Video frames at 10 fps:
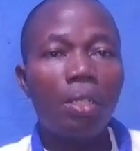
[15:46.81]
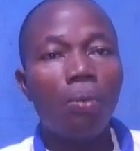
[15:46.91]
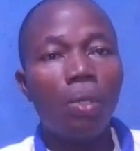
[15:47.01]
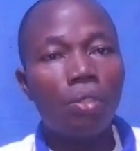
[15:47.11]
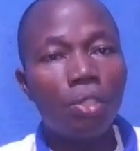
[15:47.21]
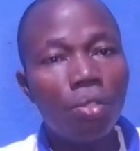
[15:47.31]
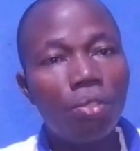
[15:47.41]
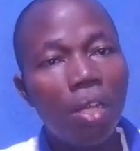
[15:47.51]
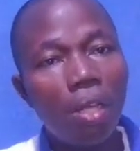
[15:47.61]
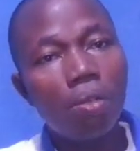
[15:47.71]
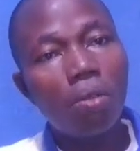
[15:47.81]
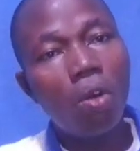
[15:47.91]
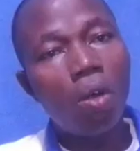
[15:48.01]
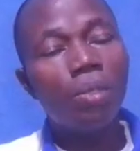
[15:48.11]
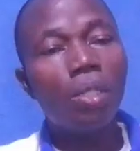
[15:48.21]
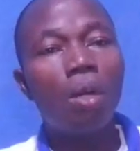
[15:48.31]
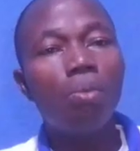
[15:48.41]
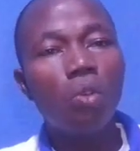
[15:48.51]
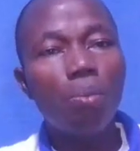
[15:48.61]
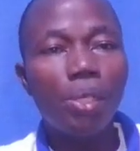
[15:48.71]
When your children grow up, they
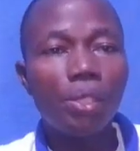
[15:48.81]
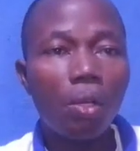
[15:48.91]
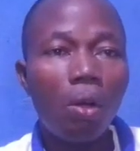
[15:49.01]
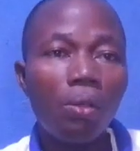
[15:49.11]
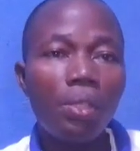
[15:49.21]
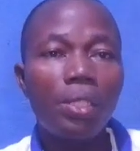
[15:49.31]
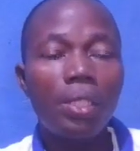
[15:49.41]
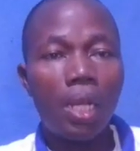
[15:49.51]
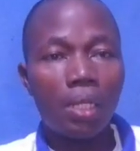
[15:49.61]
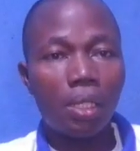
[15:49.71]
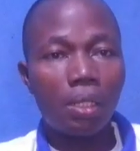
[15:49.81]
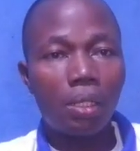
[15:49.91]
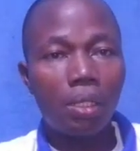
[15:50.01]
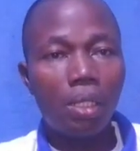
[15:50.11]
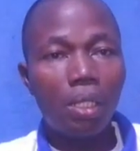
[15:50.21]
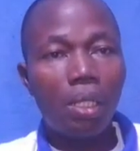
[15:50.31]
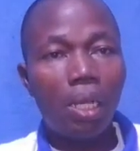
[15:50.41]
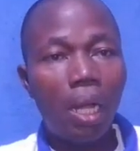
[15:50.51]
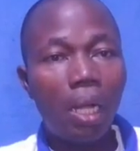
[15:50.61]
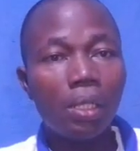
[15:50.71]
come to meet all these assets
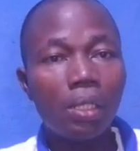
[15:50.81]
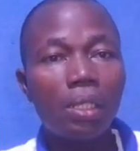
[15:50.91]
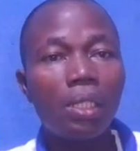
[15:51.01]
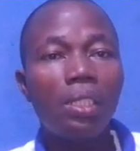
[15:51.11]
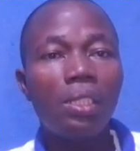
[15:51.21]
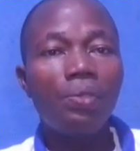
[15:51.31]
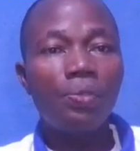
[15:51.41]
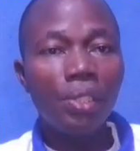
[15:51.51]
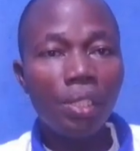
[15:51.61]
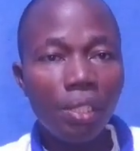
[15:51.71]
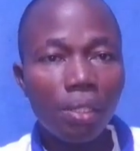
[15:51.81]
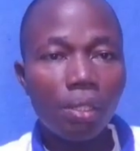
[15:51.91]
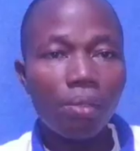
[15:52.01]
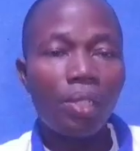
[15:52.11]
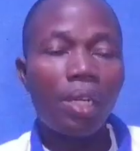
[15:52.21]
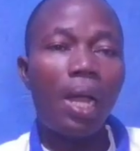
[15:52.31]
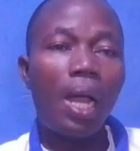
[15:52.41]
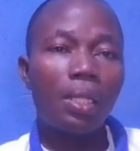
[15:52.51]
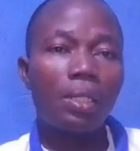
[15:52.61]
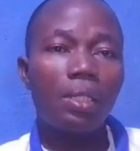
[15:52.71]
and they feel
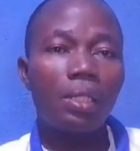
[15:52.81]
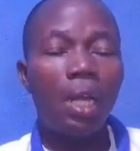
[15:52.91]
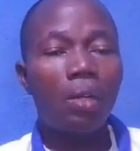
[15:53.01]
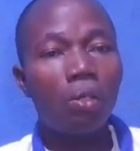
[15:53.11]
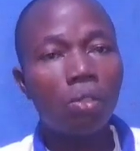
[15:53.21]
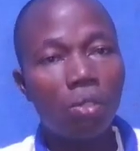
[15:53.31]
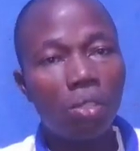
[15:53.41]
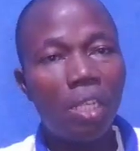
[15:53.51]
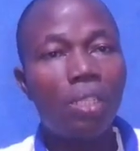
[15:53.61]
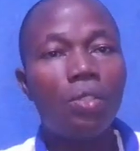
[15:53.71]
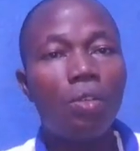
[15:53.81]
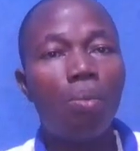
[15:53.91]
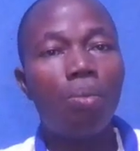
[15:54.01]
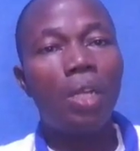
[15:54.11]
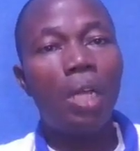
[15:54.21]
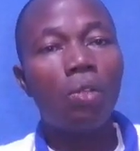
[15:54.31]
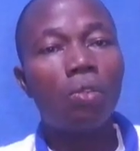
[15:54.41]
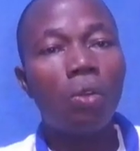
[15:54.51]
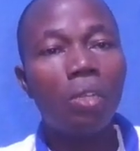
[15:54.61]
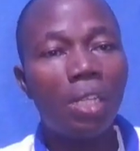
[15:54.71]
relaxed. They are not tensed up. They are
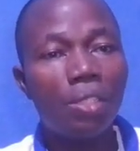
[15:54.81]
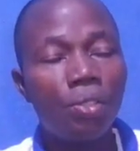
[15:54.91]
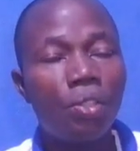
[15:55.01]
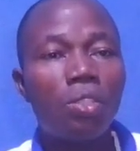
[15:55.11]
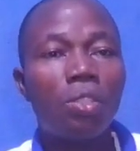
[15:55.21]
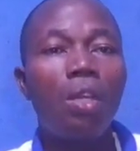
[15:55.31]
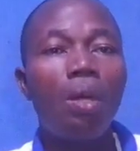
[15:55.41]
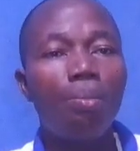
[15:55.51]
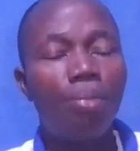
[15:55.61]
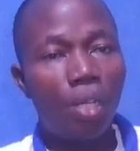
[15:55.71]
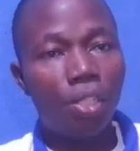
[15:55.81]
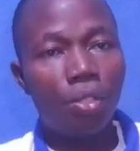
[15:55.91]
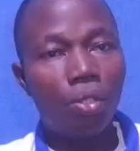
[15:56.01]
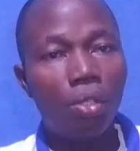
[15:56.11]
not under serious pressure.